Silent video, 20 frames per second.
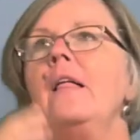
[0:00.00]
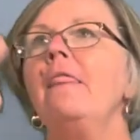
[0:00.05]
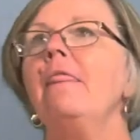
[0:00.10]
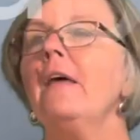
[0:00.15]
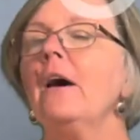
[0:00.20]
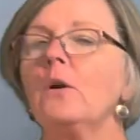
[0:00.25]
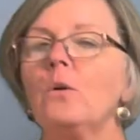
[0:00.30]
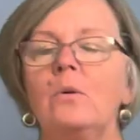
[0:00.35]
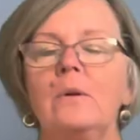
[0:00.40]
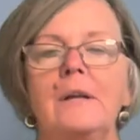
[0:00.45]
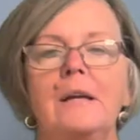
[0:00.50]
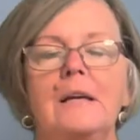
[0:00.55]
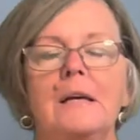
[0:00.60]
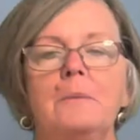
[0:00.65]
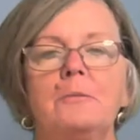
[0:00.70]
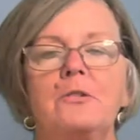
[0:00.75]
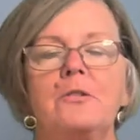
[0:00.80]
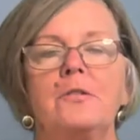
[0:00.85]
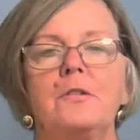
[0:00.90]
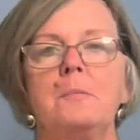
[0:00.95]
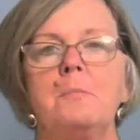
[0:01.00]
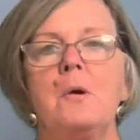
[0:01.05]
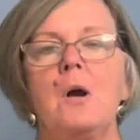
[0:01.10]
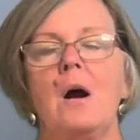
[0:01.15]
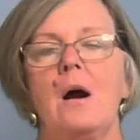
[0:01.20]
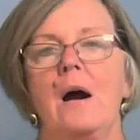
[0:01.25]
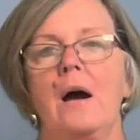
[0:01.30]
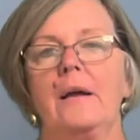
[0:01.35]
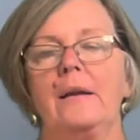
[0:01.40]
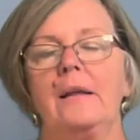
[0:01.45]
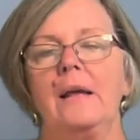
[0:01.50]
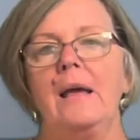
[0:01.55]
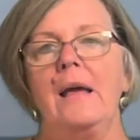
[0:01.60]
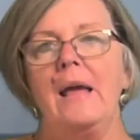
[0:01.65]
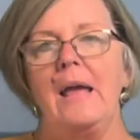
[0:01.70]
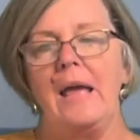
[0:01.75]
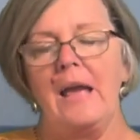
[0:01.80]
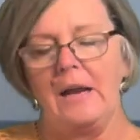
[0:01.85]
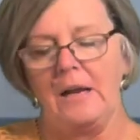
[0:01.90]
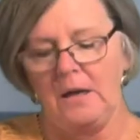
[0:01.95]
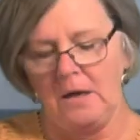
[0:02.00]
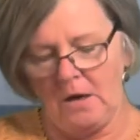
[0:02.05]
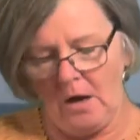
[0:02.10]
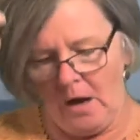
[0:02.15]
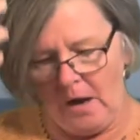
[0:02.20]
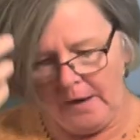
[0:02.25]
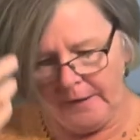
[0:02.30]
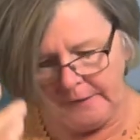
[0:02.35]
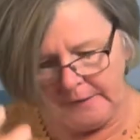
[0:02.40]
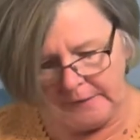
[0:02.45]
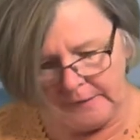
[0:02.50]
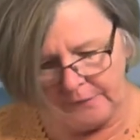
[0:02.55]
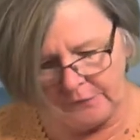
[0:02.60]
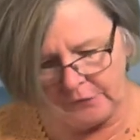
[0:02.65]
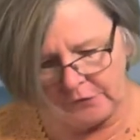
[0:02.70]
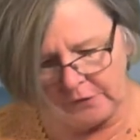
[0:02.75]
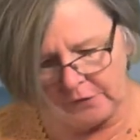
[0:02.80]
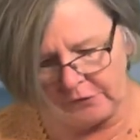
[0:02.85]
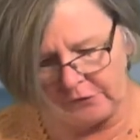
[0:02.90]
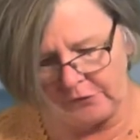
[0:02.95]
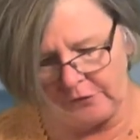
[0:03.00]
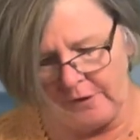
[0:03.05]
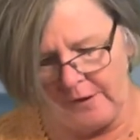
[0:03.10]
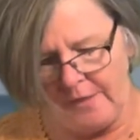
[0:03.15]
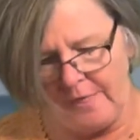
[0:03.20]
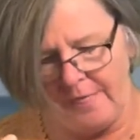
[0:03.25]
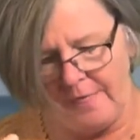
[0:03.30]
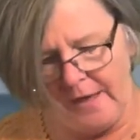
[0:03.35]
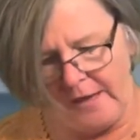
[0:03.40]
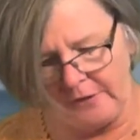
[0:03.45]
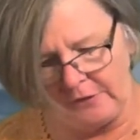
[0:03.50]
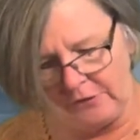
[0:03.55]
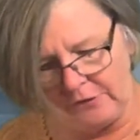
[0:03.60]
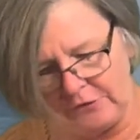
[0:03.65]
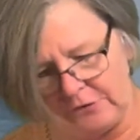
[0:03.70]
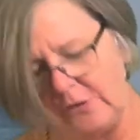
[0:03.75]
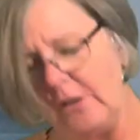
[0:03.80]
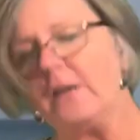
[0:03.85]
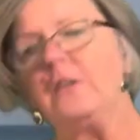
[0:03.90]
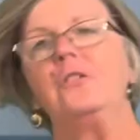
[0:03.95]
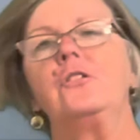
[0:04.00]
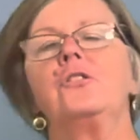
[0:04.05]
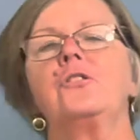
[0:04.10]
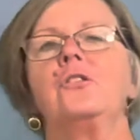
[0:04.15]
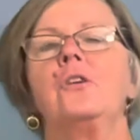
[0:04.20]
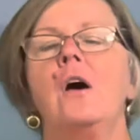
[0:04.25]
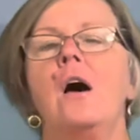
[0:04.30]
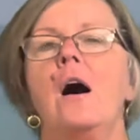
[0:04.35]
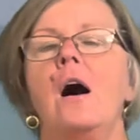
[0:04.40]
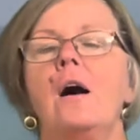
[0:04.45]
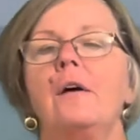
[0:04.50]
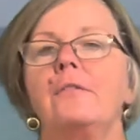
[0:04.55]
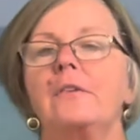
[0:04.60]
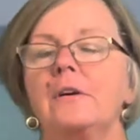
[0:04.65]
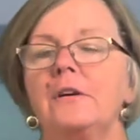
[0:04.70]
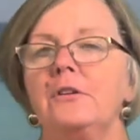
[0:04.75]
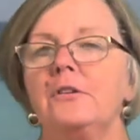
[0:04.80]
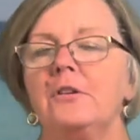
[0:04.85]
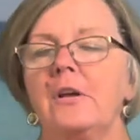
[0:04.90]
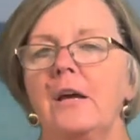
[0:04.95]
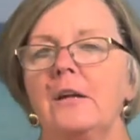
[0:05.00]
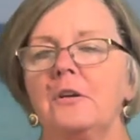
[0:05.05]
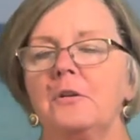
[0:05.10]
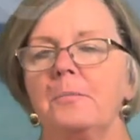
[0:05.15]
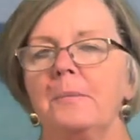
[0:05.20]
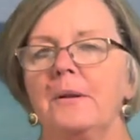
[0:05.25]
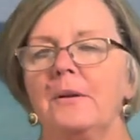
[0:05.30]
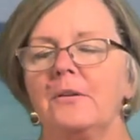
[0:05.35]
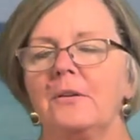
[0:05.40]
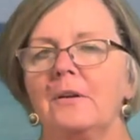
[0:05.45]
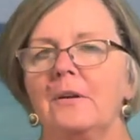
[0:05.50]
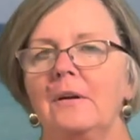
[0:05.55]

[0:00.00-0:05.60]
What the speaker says: That only comes from God, and God gives us that sense of contentment.